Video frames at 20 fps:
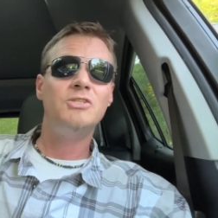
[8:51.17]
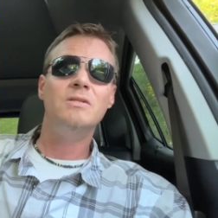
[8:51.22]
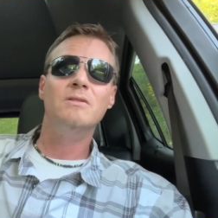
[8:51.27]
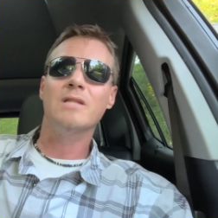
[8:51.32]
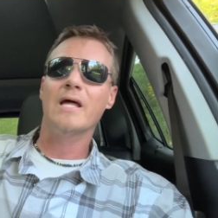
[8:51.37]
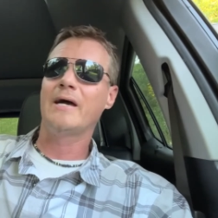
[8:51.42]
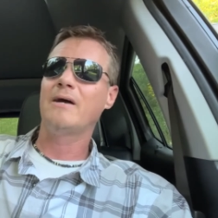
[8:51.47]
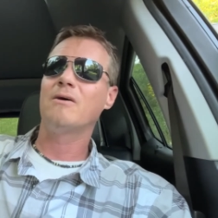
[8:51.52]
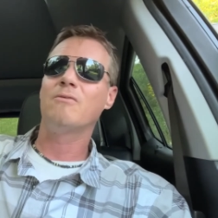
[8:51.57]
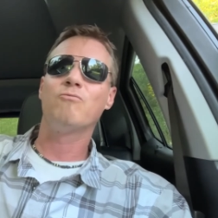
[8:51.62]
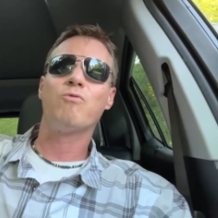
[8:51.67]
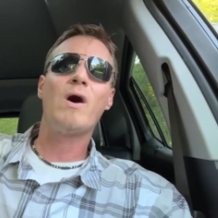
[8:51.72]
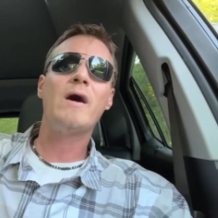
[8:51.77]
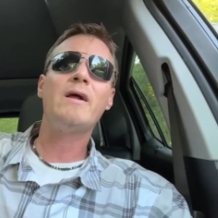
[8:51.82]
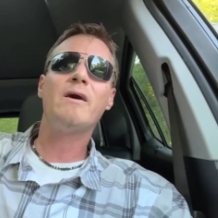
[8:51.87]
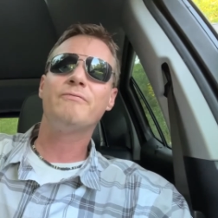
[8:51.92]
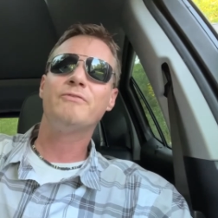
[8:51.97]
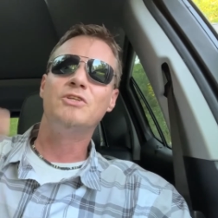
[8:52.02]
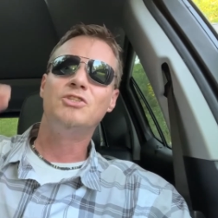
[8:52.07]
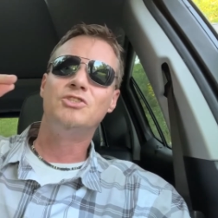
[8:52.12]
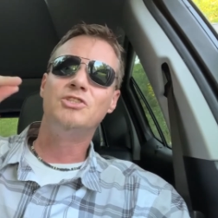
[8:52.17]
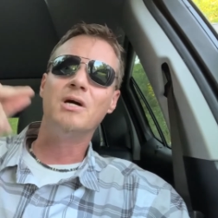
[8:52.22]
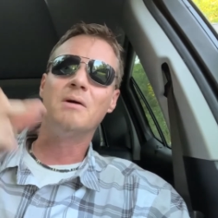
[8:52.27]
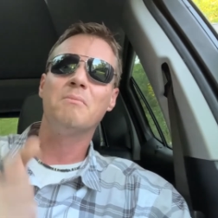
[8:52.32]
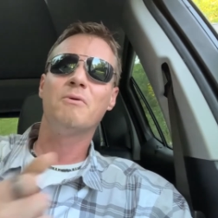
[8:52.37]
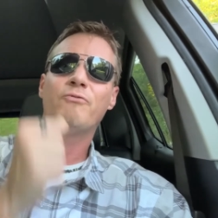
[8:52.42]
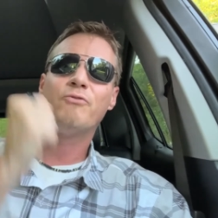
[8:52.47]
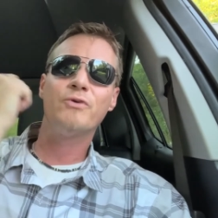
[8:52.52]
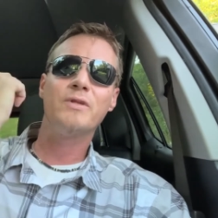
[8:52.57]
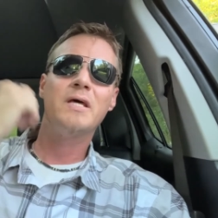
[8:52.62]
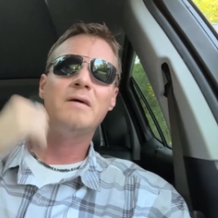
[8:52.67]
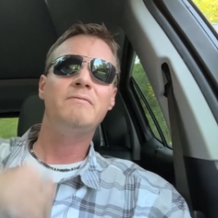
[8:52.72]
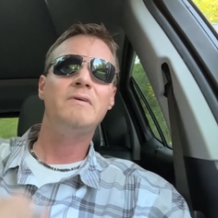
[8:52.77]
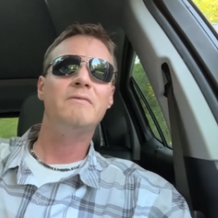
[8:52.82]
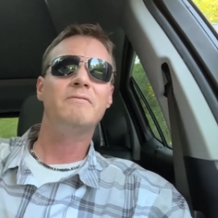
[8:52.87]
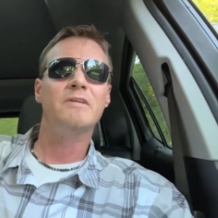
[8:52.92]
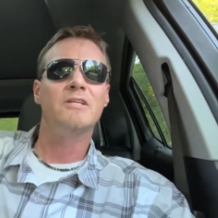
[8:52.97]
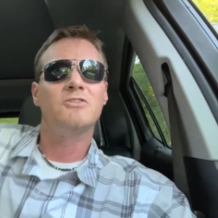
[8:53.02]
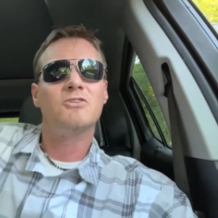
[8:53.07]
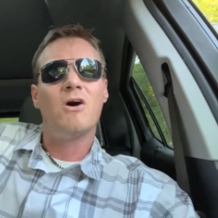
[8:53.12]
like right off the jump before they've
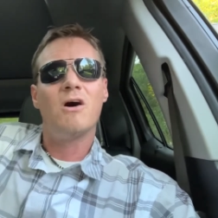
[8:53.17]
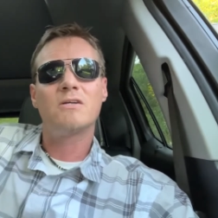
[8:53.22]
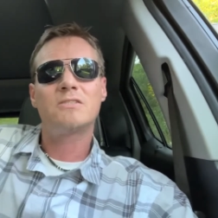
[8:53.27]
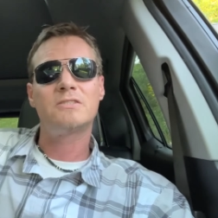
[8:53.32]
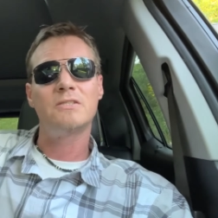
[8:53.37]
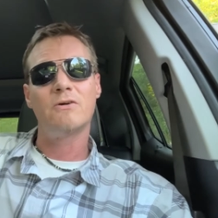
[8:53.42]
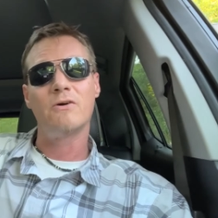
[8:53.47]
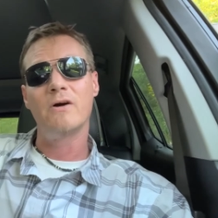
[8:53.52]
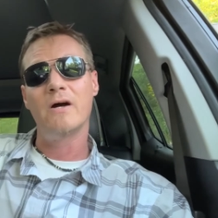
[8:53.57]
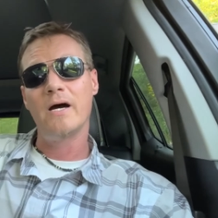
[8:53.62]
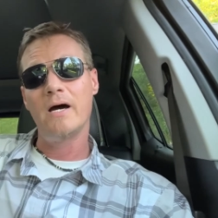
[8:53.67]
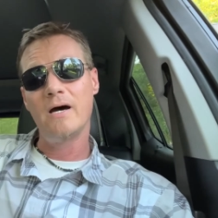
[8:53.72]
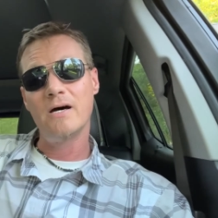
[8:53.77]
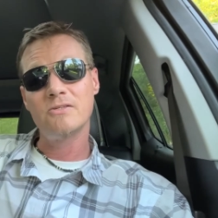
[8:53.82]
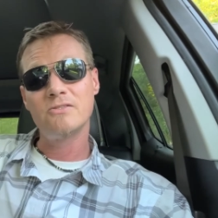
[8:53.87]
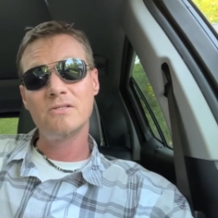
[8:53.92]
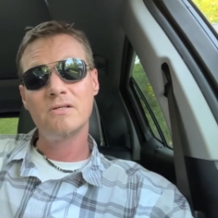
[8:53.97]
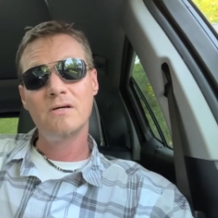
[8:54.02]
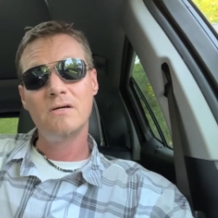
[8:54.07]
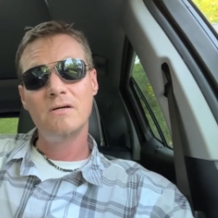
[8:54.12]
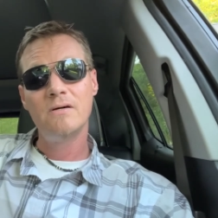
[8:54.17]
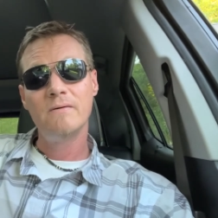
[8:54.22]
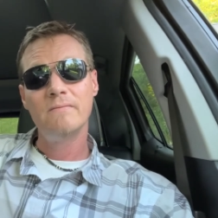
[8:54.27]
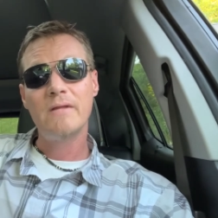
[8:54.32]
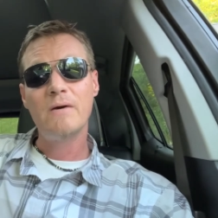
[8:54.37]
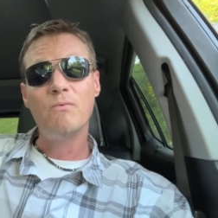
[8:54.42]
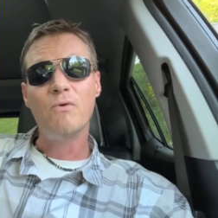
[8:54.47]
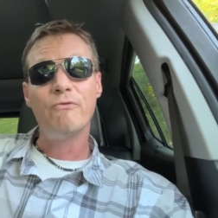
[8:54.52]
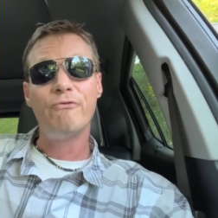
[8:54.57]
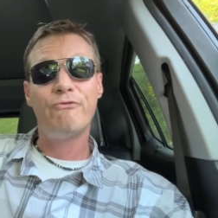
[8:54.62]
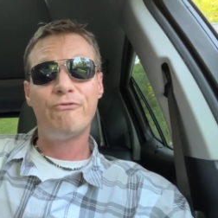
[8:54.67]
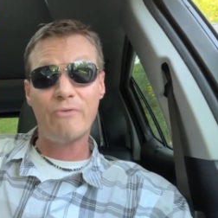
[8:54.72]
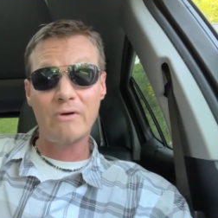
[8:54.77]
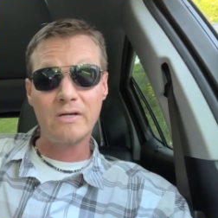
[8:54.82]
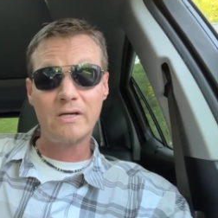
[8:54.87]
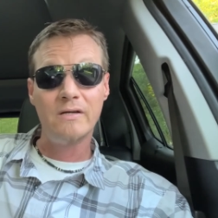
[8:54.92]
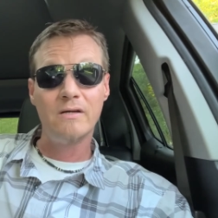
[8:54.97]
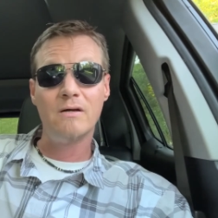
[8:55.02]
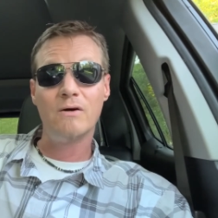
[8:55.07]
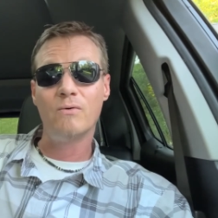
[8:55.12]
even talked to her ass they will
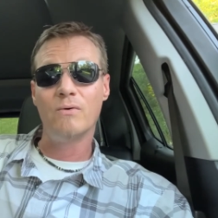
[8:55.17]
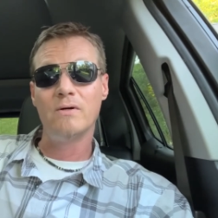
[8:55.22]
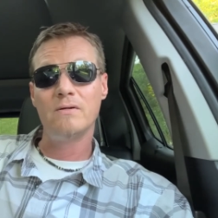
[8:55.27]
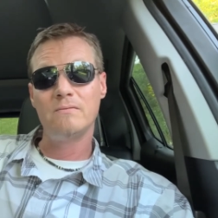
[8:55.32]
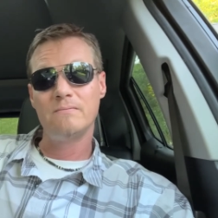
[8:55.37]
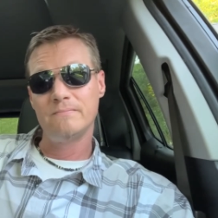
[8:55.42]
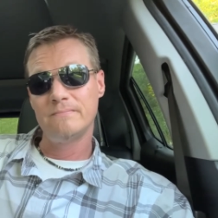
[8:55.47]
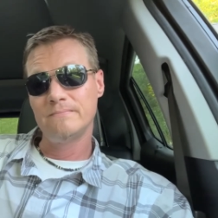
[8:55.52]
fucking know it